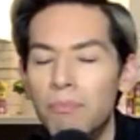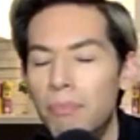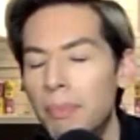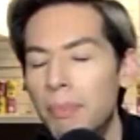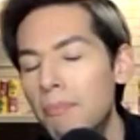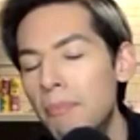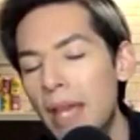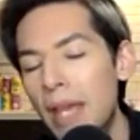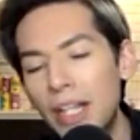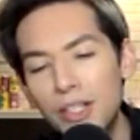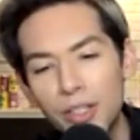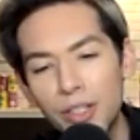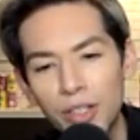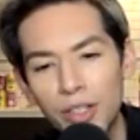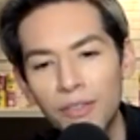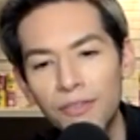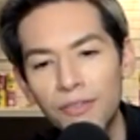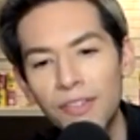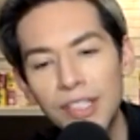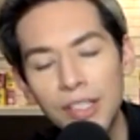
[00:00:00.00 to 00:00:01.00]

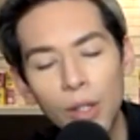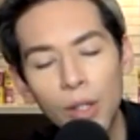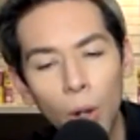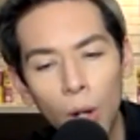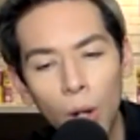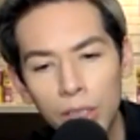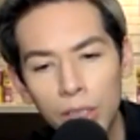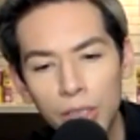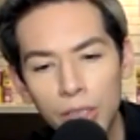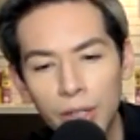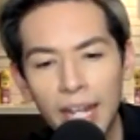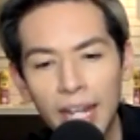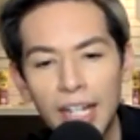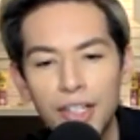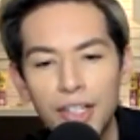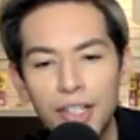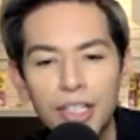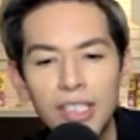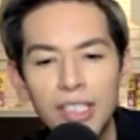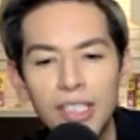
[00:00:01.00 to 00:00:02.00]
major physical
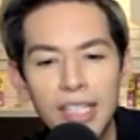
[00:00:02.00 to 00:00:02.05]
altercations,